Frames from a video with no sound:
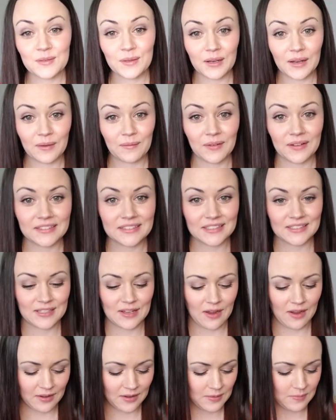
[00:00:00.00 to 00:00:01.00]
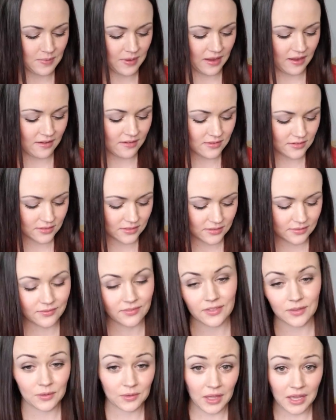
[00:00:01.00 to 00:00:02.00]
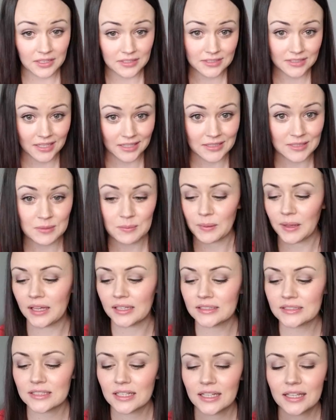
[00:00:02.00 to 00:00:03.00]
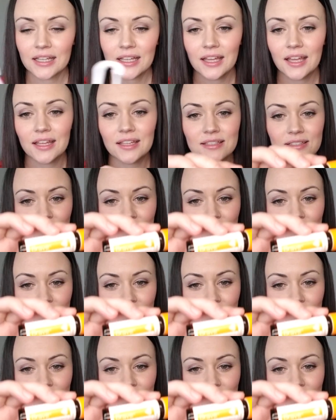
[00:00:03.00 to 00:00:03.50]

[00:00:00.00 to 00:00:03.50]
one I want to talk about, the last kids blend, is